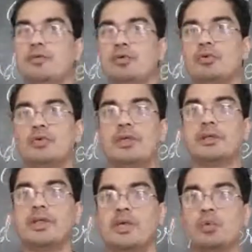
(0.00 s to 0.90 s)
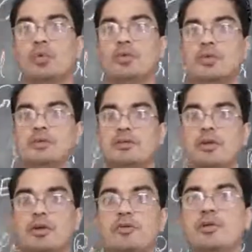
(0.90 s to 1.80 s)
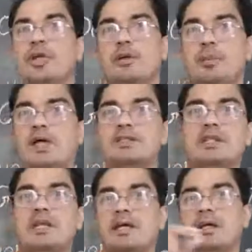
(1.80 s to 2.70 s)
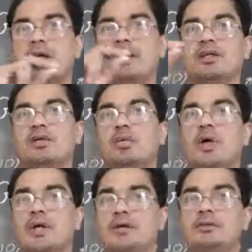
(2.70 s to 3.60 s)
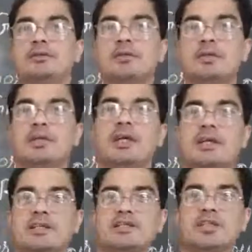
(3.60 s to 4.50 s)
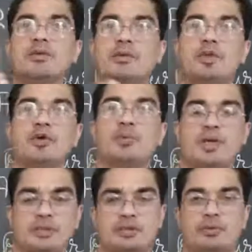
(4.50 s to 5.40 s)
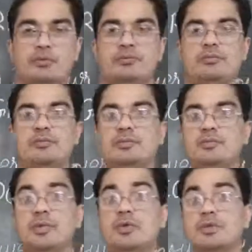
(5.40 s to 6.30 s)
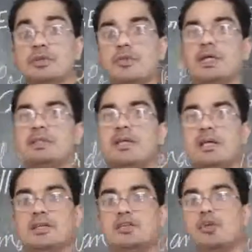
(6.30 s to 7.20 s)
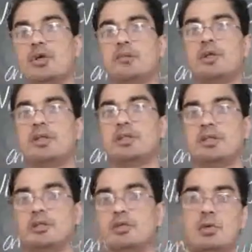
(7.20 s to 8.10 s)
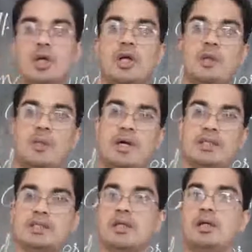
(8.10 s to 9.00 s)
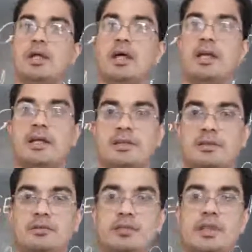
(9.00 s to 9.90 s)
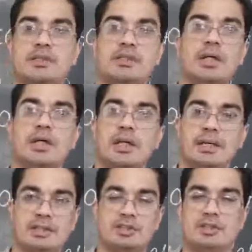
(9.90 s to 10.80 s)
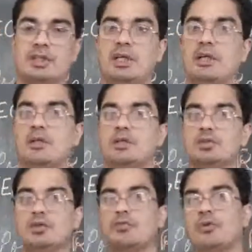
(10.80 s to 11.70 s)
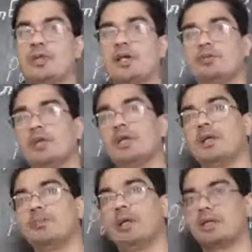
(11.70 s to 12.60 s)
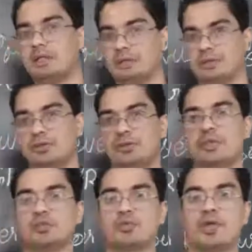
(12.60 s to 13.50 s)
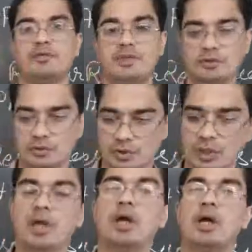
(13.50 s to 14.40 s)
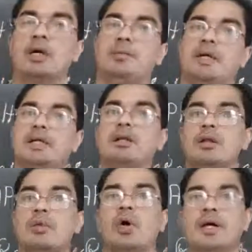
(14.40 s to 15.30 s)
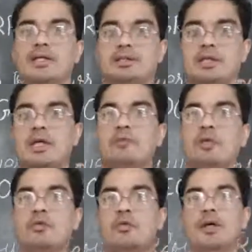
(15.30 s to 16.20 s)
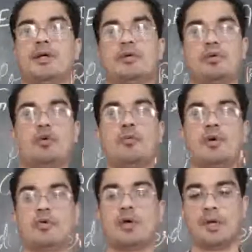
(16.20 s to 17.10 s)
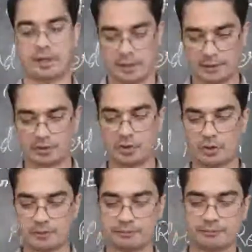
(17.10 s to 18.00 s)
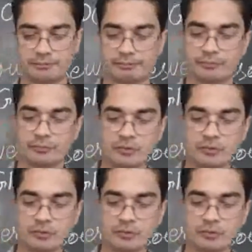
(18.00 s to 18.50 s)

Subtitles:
If you take wood or if you take plastic and connect wire, electricity will not pass through, because plastic has no ability to pass the electricity. So for that we need metals. That's why we use metal wires, aluminium wire or copper wire, and so on.